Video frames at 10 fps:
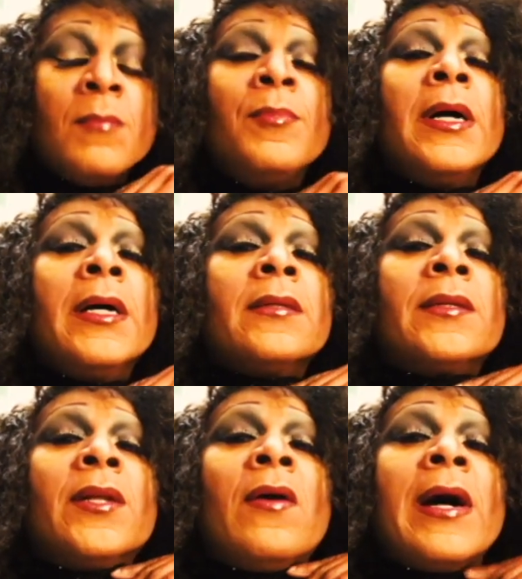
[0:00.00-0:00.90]
but
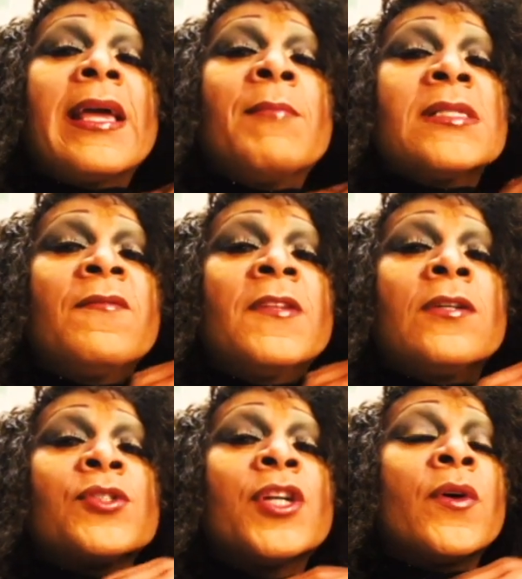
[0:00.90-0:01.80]
you know, I gave myself a
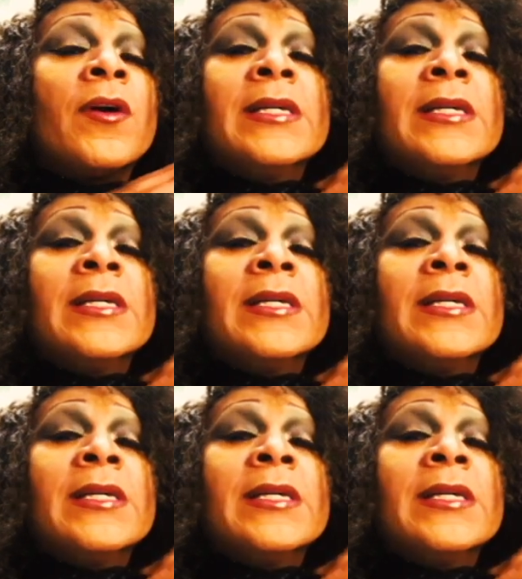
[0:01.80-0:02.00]
little choker.